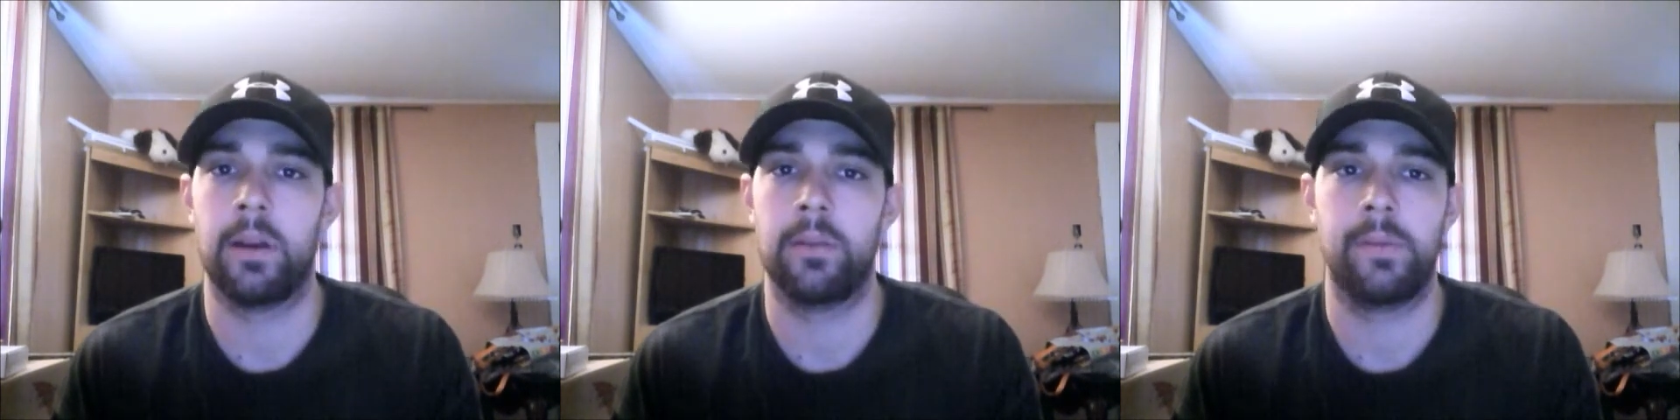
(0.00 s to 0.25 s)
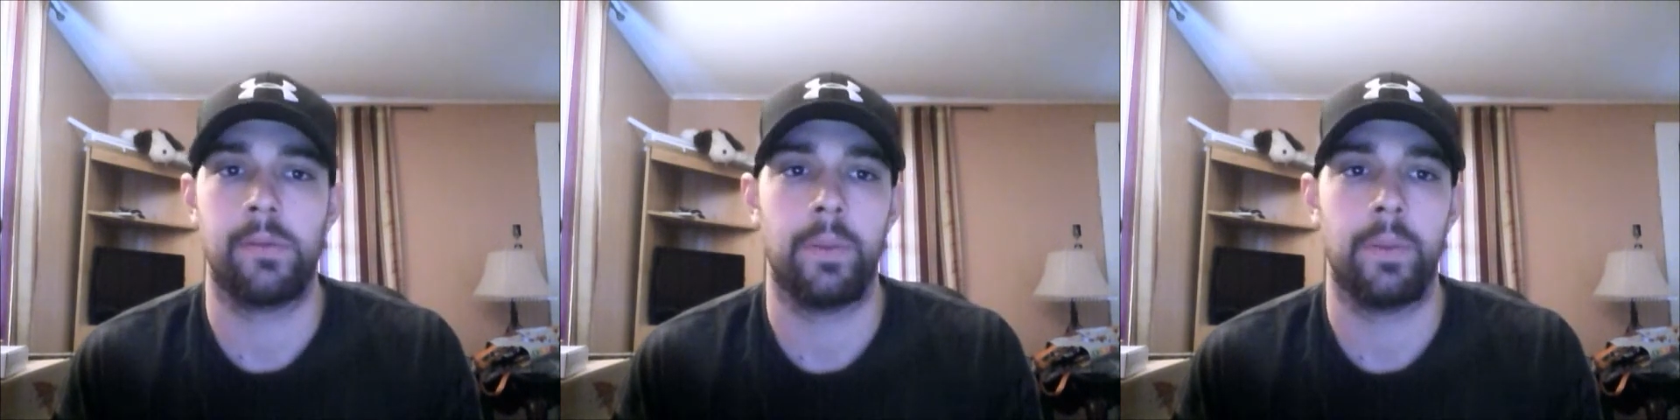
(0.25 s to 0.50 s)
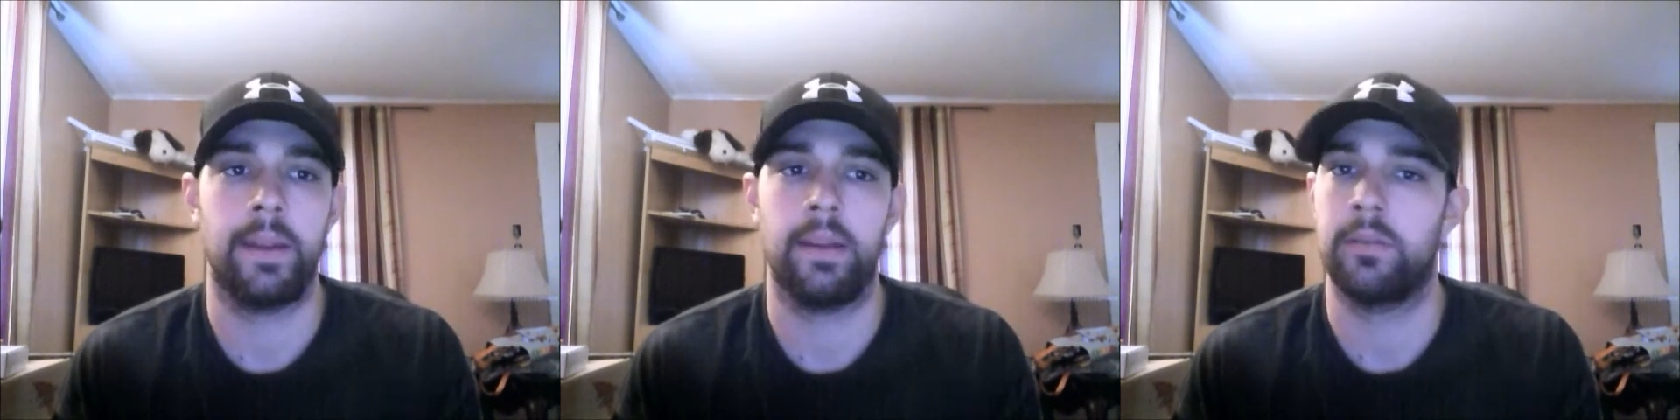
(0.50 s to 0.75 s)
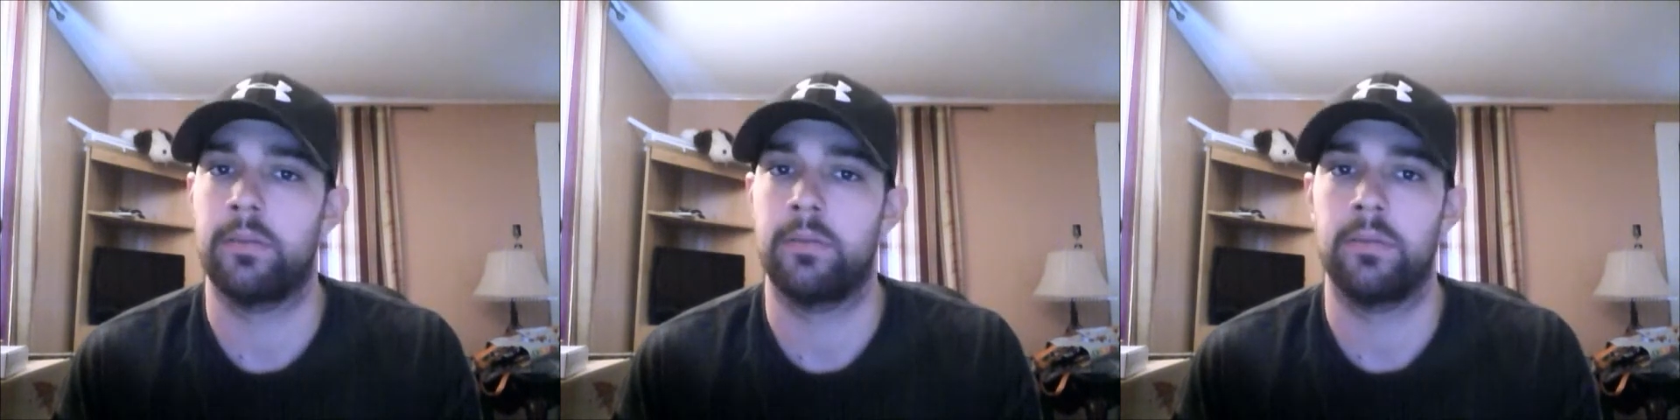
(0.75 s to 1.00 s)

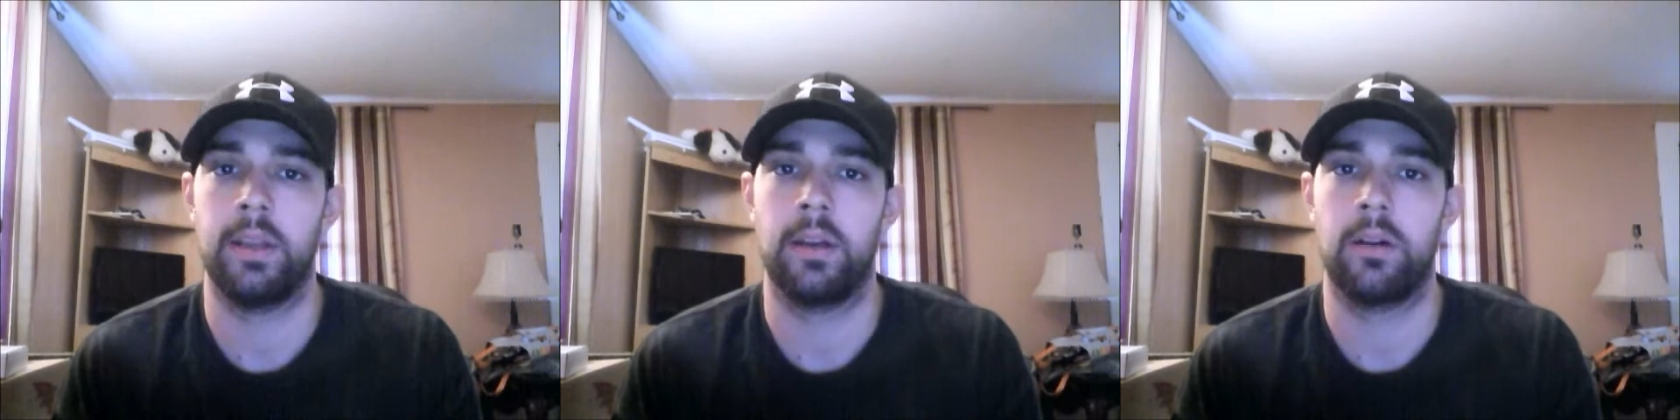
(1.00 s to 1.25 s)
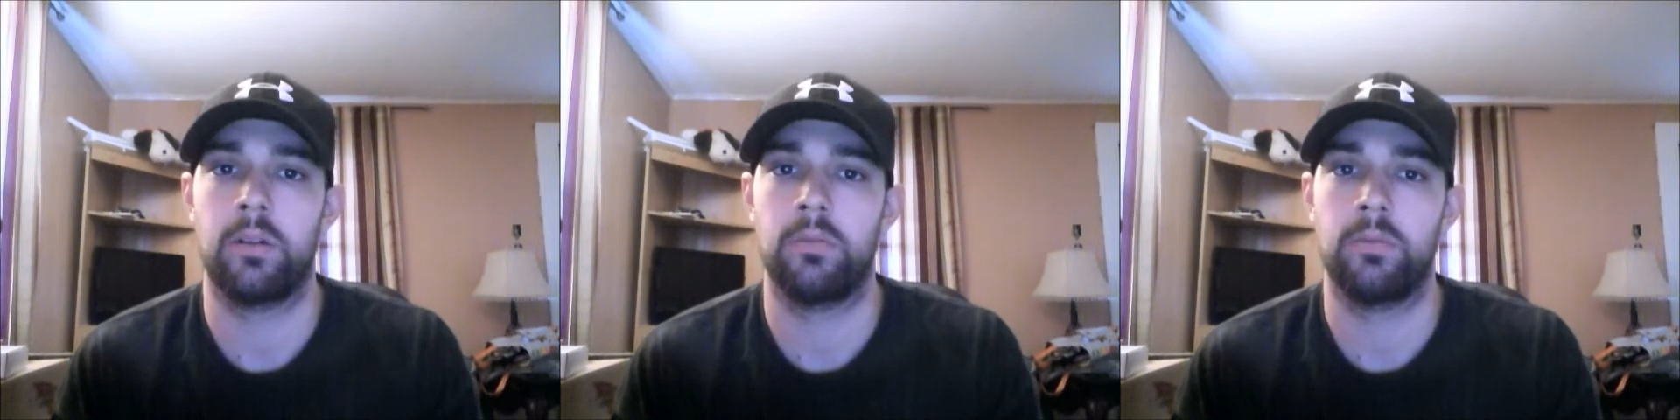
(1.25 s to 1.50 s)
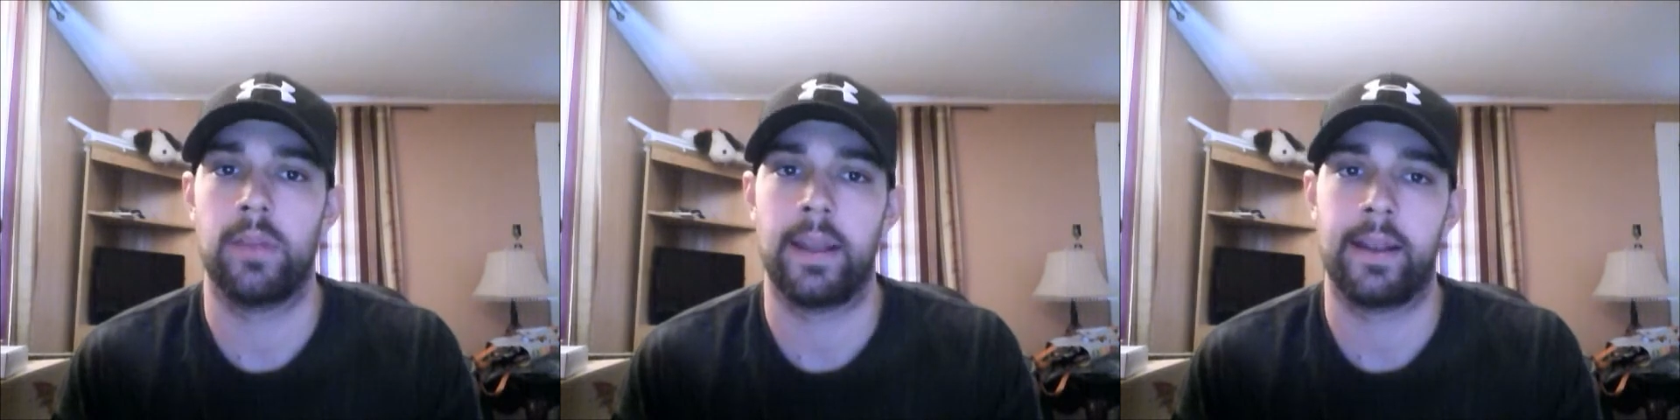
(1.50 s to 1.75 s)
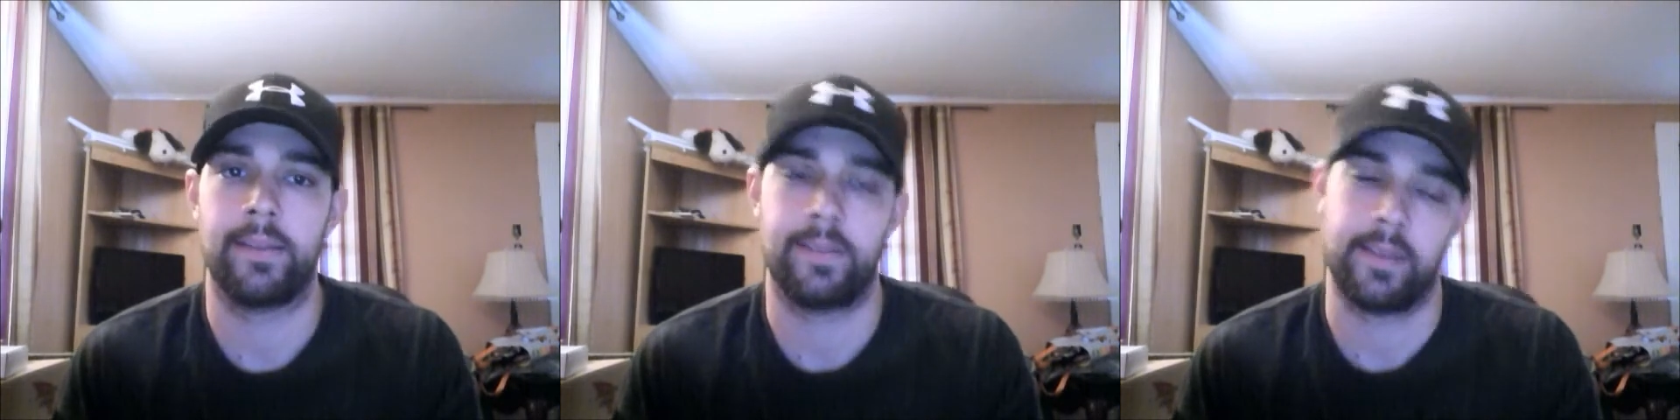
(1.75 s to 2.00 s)
between, you know, like
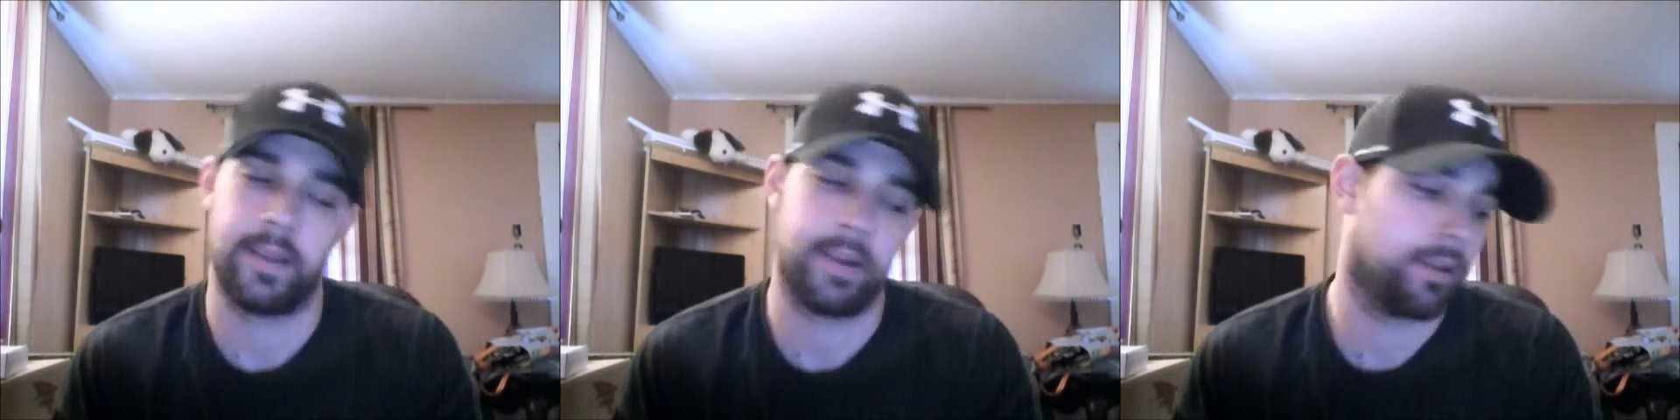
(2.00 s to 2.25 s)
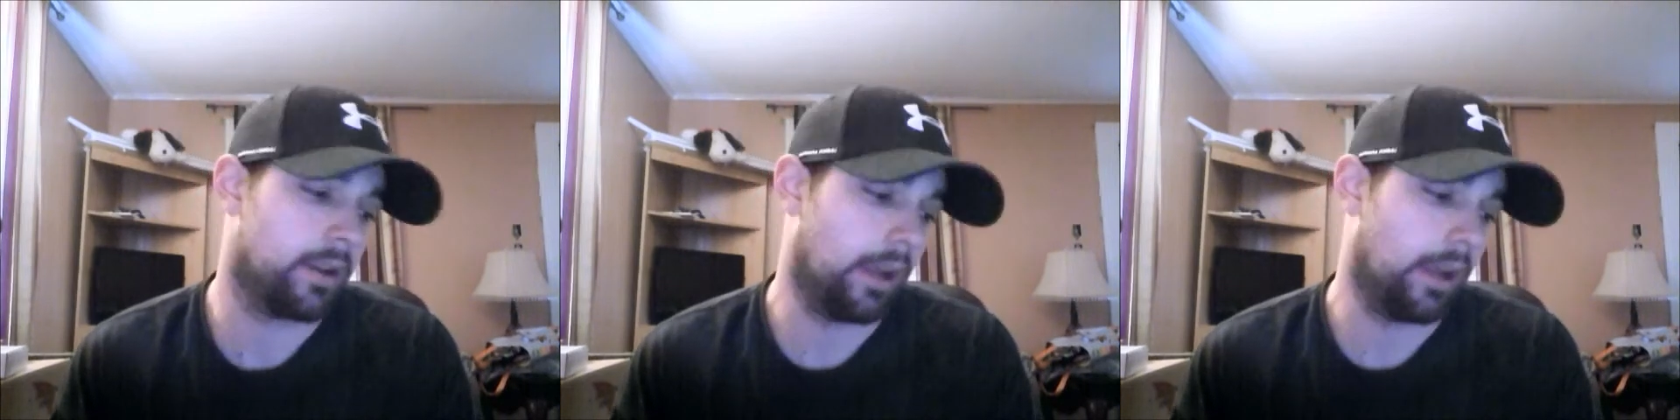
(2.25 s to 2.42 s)
I said,